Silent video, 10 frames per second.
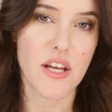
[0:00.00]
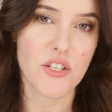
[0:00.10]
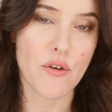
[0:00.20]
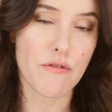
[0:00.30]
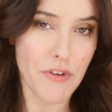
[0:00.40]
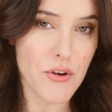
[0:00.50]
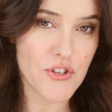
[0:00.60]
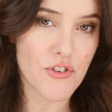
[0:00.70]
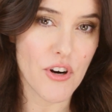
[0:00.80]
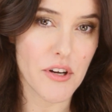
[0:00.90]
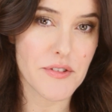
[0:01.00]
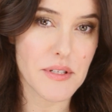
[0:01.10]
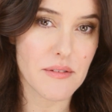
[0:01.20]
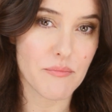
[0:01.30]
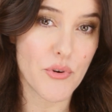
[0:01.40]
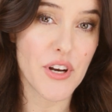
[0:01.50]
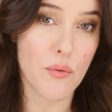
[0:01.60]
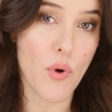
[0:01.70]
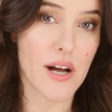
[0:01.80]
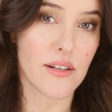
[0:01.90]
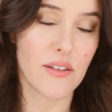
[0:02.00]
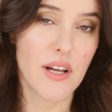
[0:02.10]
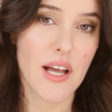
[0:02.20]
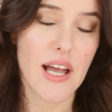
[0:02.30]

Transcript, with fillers: So it photographs pretty well.